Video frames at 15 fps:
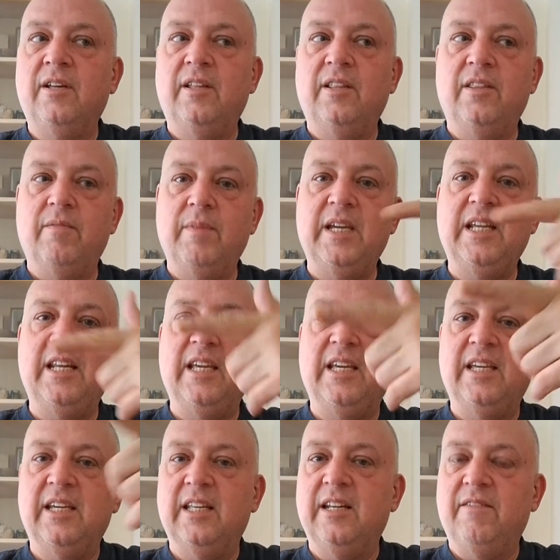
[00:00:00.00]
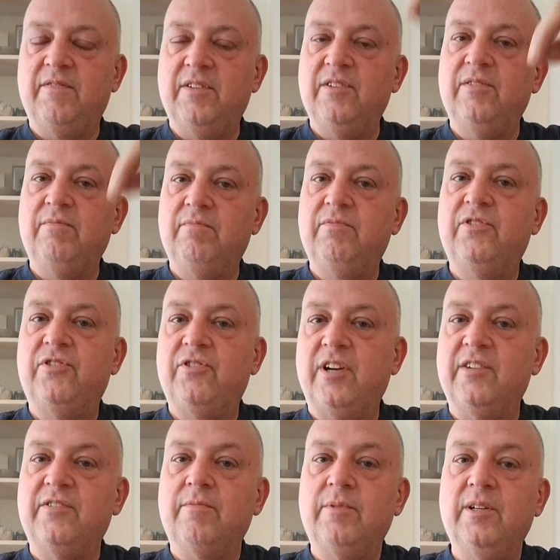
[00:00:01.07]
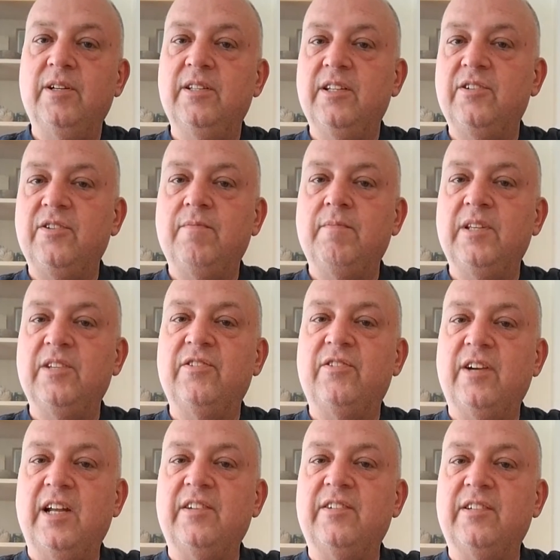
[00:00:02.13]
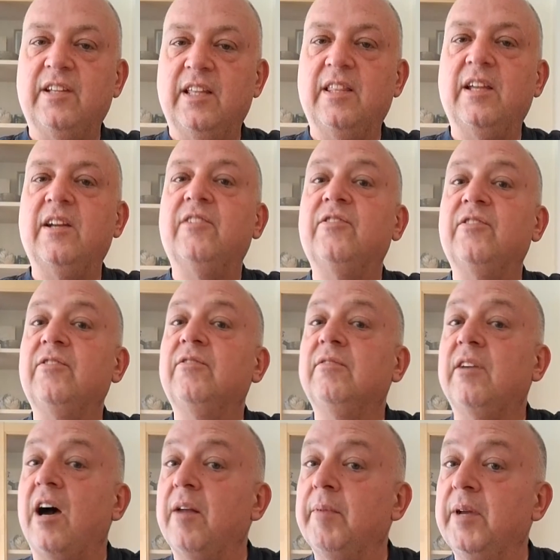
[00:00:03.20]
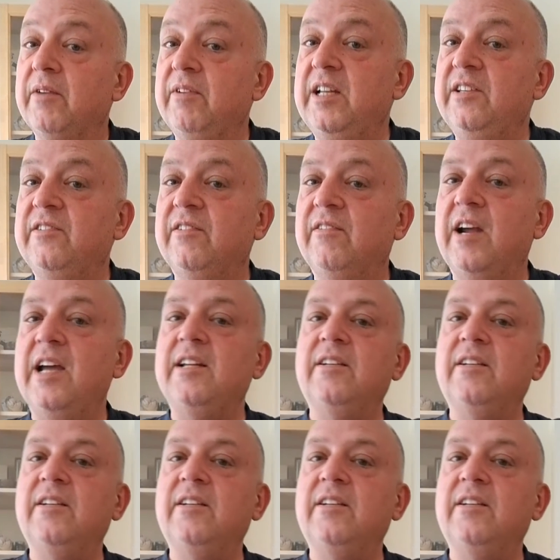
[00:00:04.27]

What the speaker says: the meaning, and if you stress a word that shouldn't be stressed, there's got to be a reason, right?